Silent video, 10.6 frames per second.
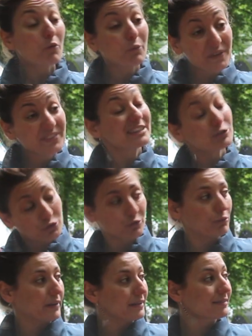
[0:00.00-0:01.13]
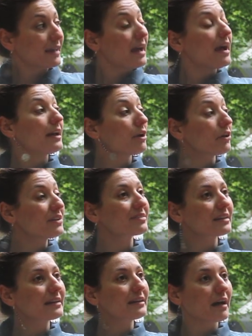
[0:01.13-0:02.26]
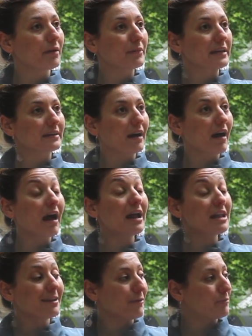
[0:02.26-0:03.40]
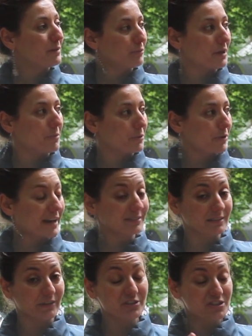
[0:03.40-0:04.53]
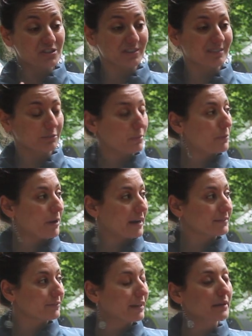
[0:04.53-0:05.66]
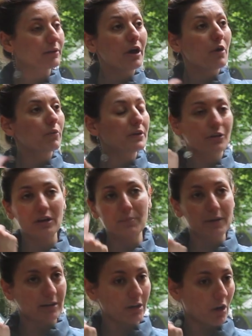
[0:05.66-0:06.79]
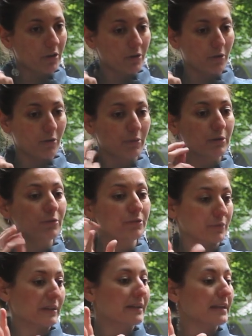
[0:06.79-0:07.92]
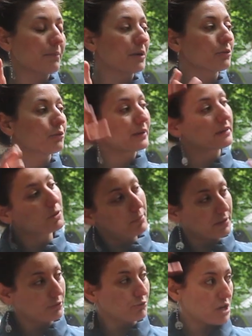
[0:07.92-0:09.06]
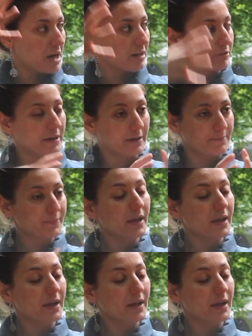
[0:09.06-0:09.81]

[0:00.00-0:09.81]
within 2 weeks. And honestly, I mean, I love people that are proactive, and she's super proactive. Like, we thought about a logo. We were thinking about doing the Bindu Chakra